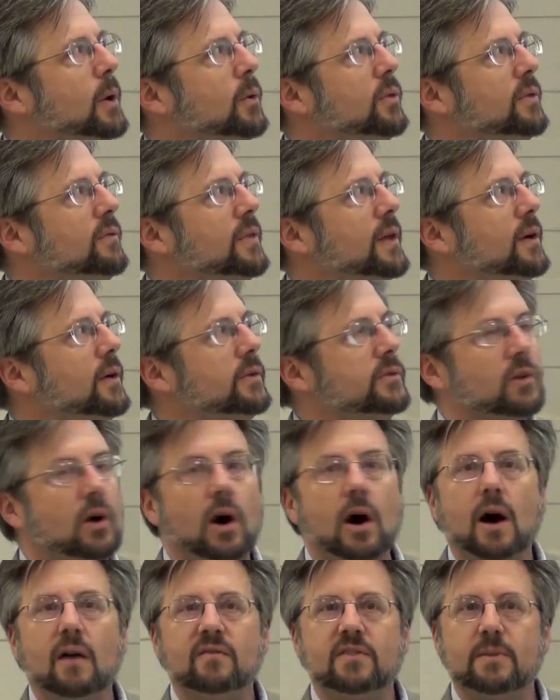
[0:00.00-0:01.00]
both of those,
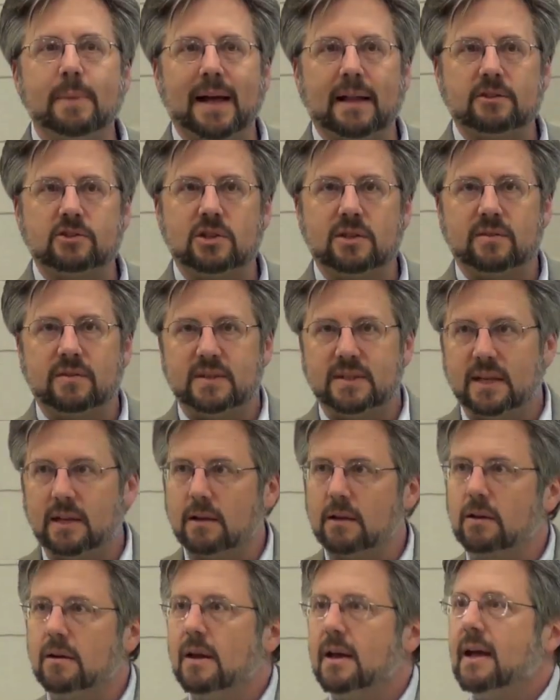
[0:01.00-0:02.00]
off the balance sheet of the
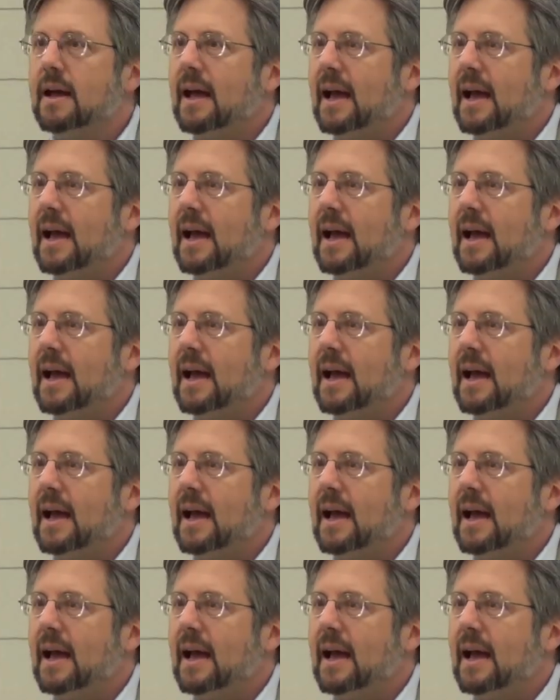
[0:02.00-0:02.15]
dealer,